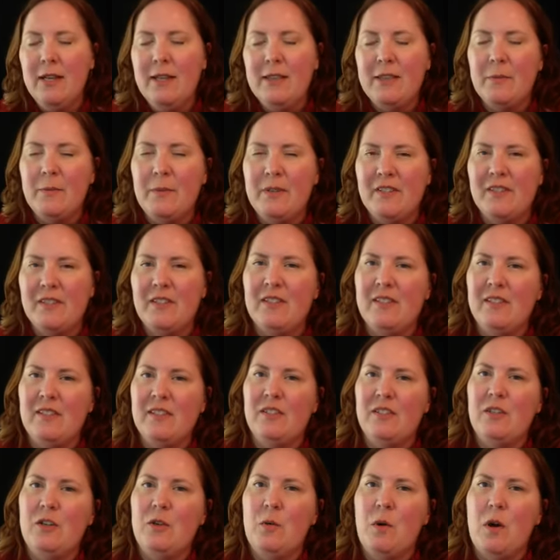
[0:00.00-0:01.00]
the
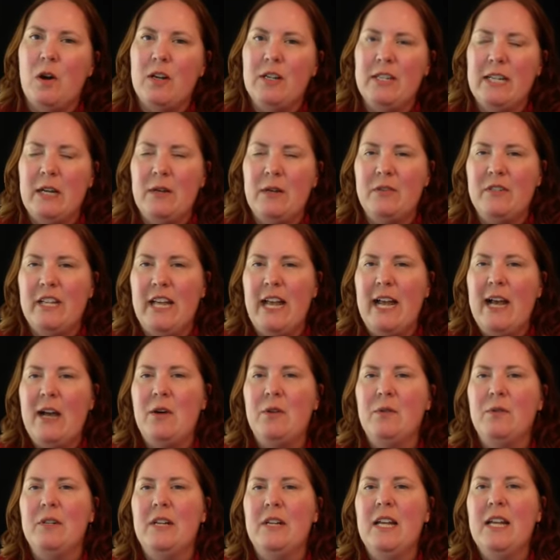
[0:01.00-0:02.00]
businesses who are
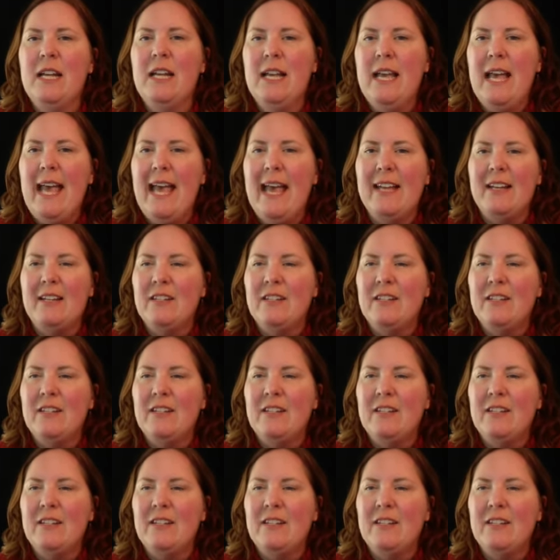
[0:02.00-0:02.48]
downtown and